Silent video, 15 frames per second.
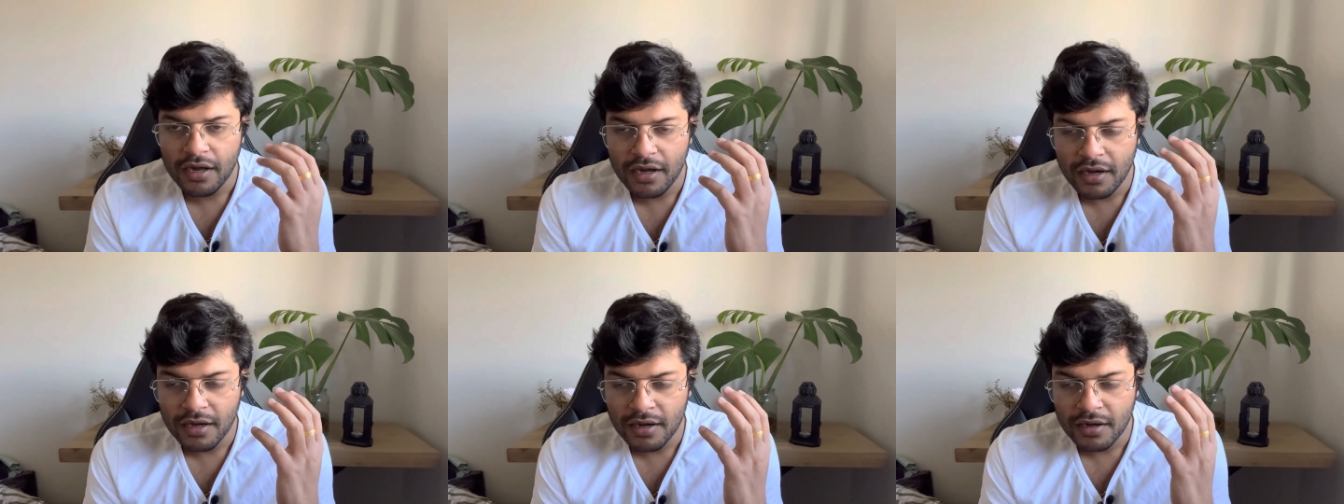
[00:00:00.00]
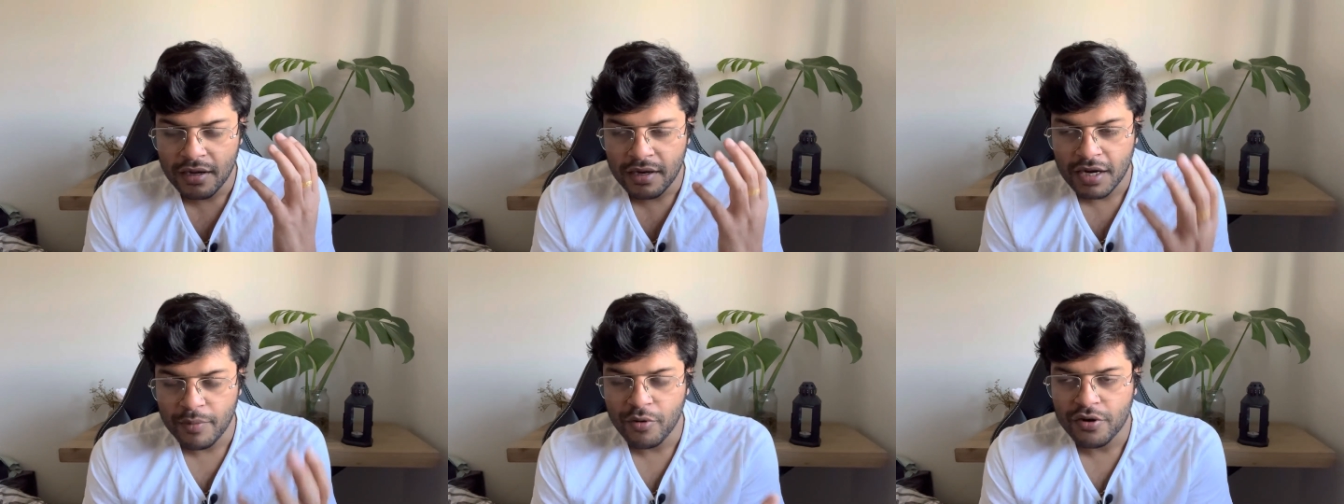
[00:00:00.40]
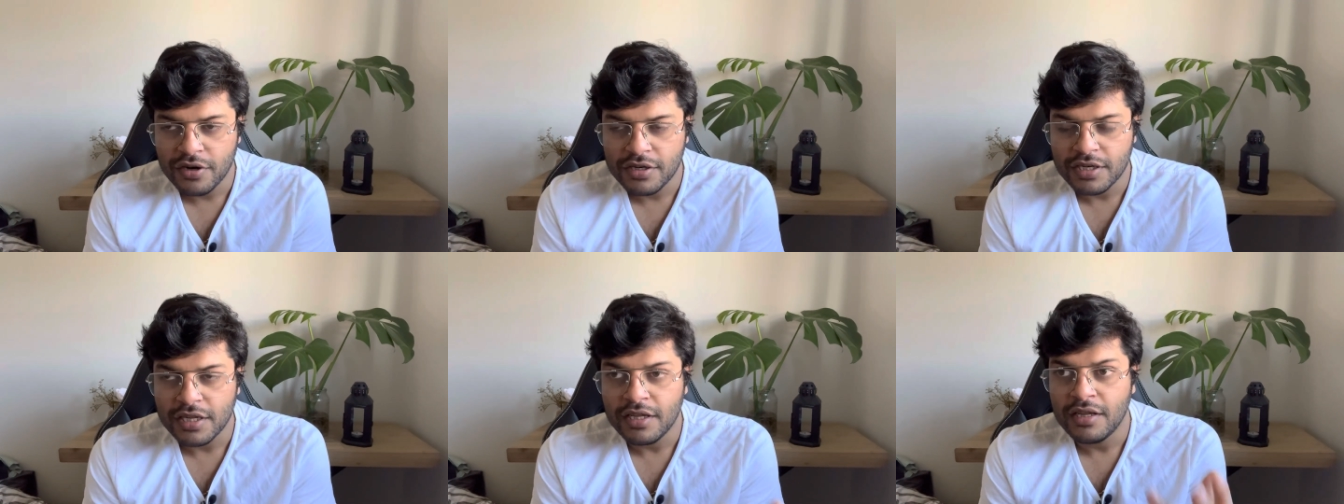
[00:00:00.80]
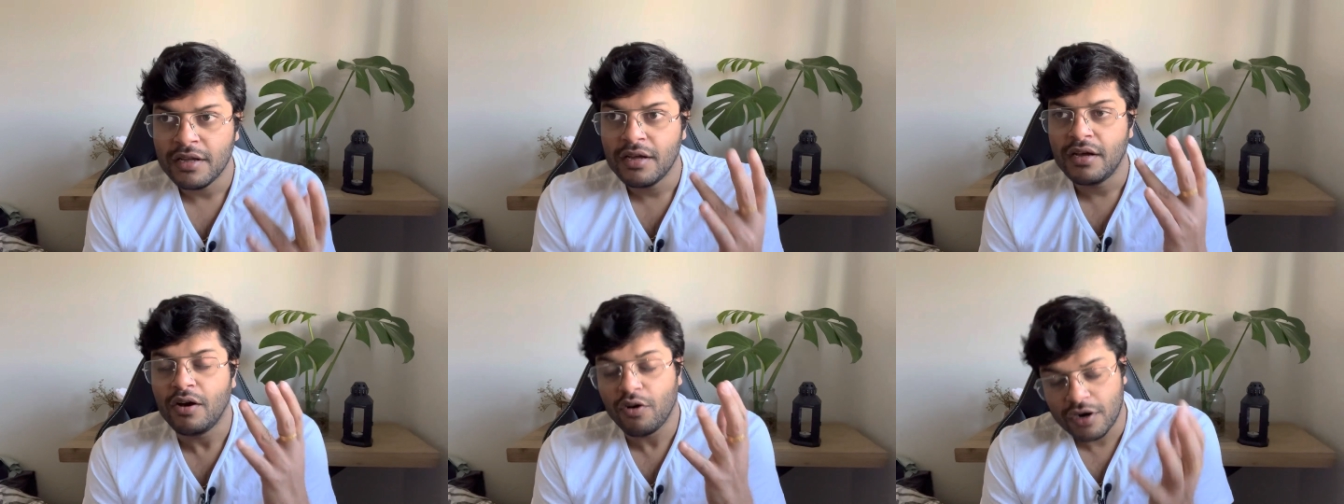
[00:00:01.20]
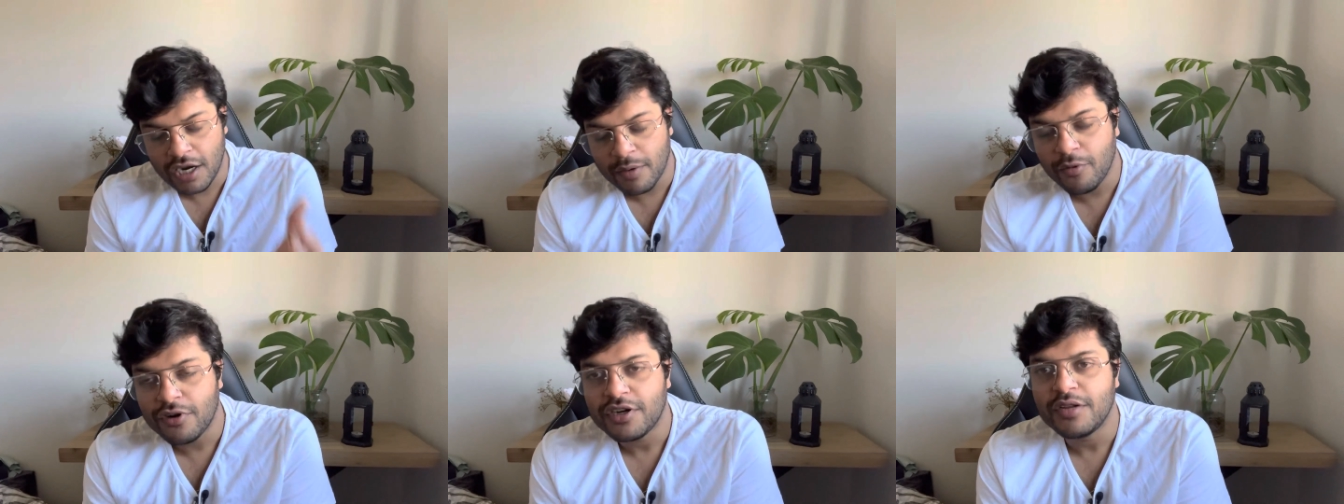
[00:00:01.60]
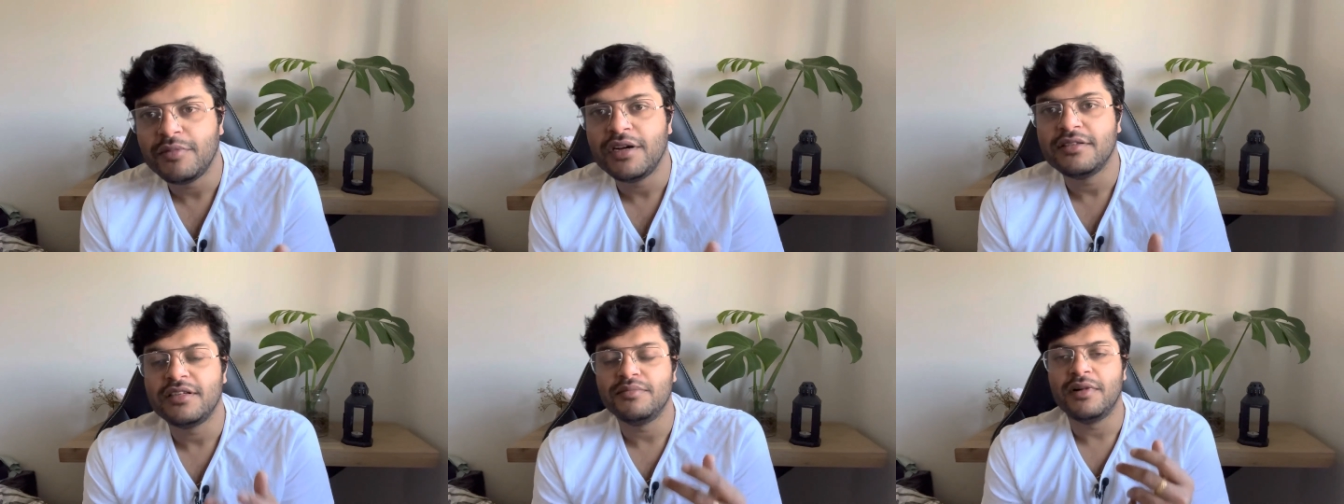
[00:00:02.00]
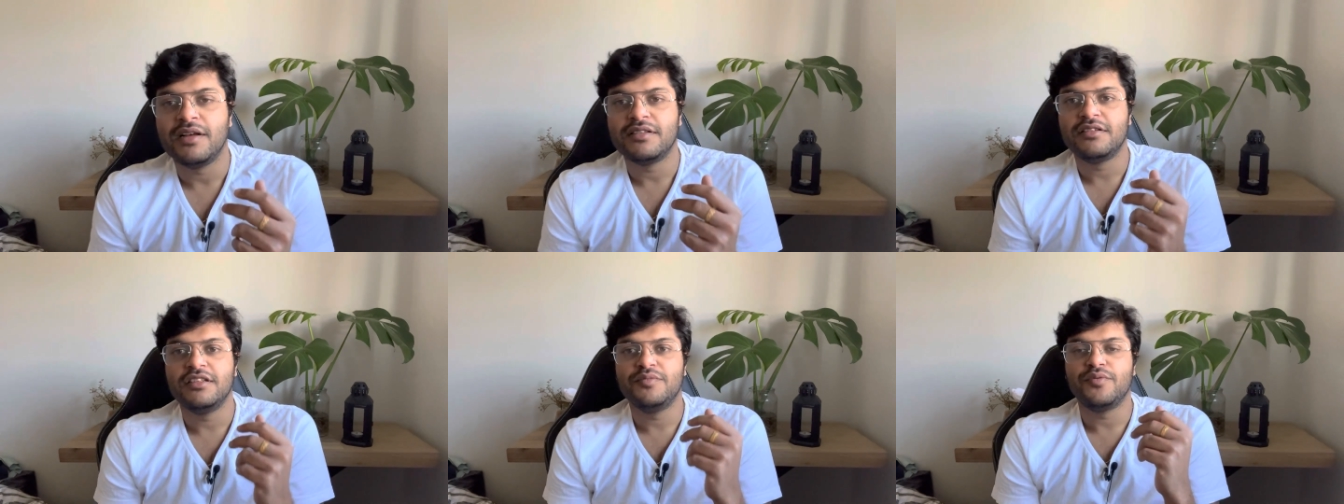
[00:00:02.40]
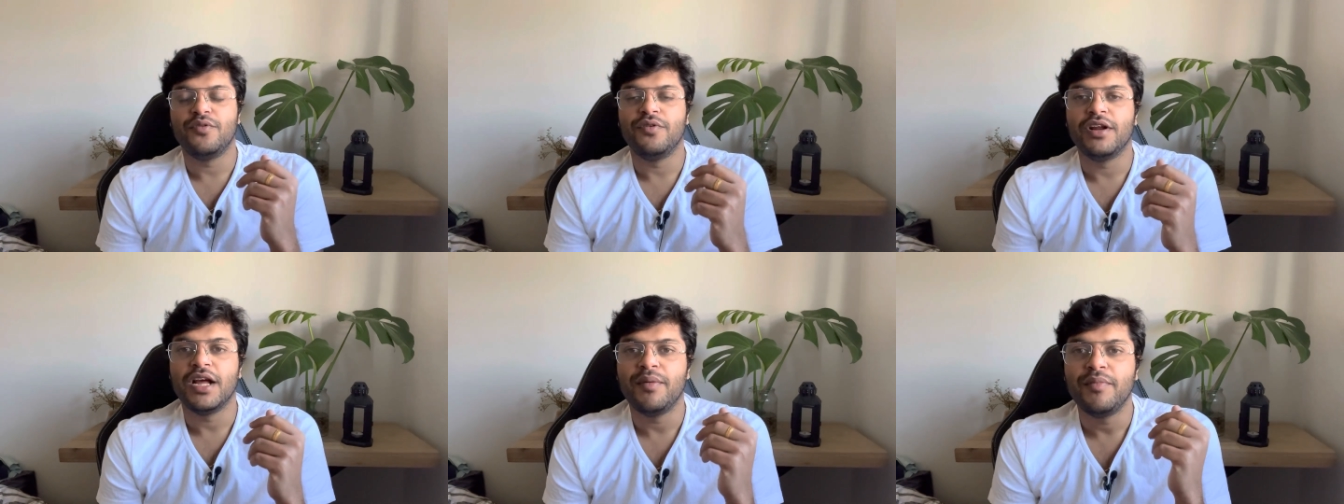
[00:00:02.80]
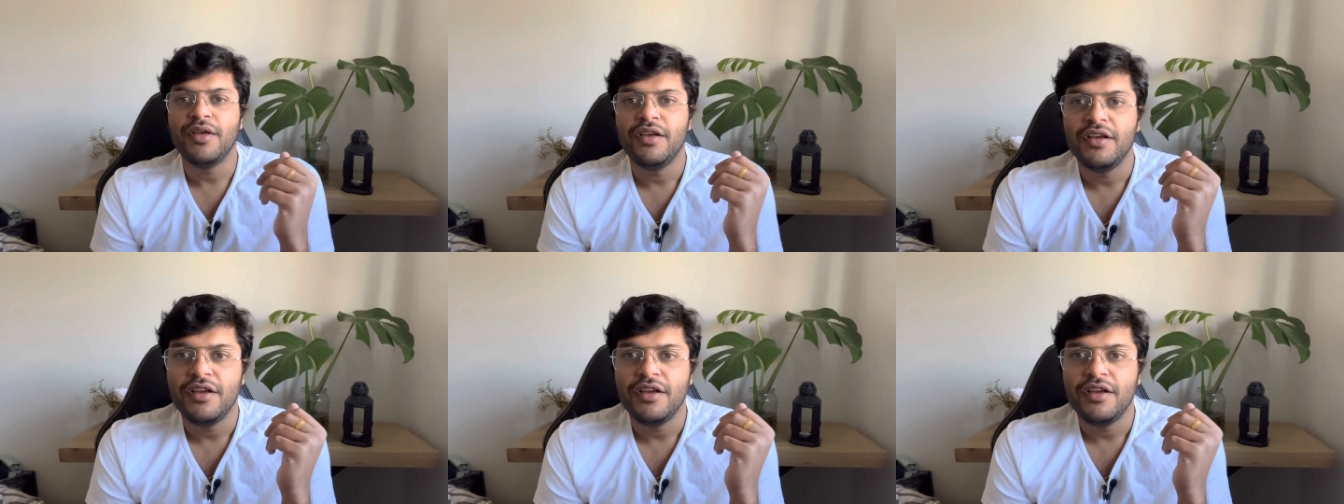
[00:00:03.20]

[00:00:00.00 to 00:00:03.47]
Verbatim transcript: uh, laboratory or laboratory medicine master's program,